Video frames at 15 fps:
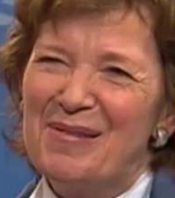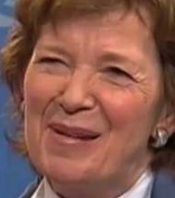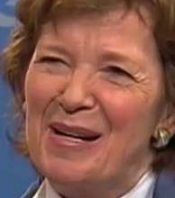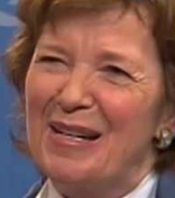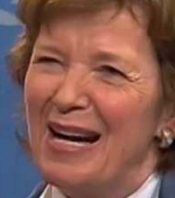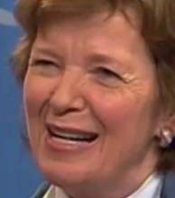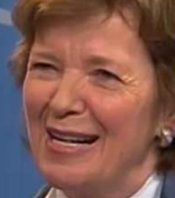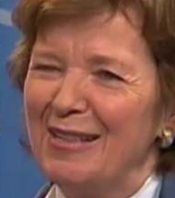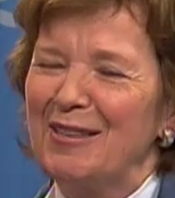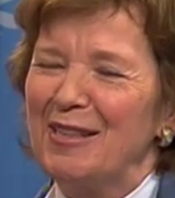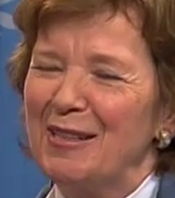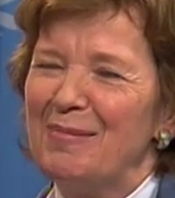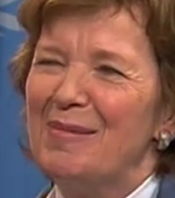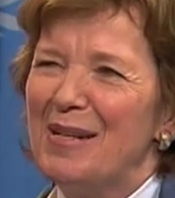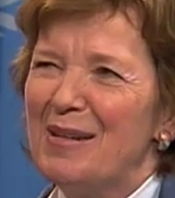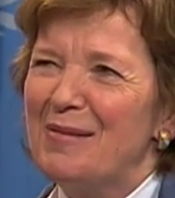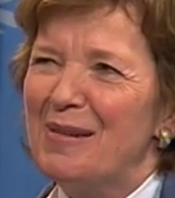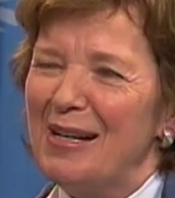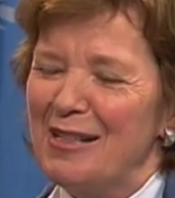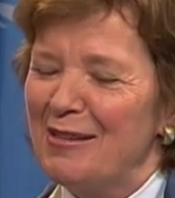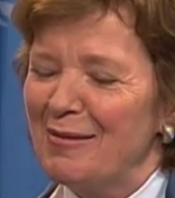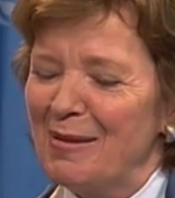Well, I'll answer them
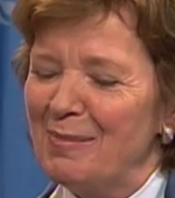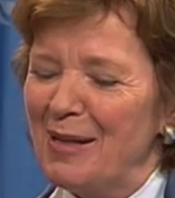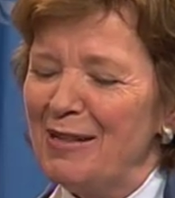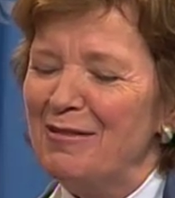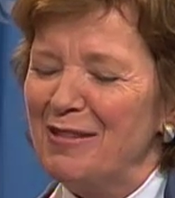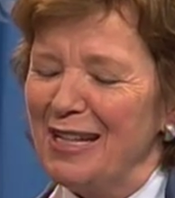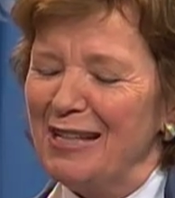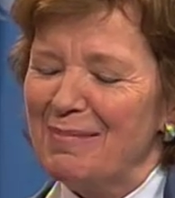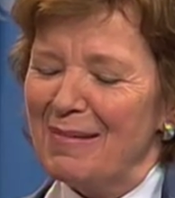relatively briefly.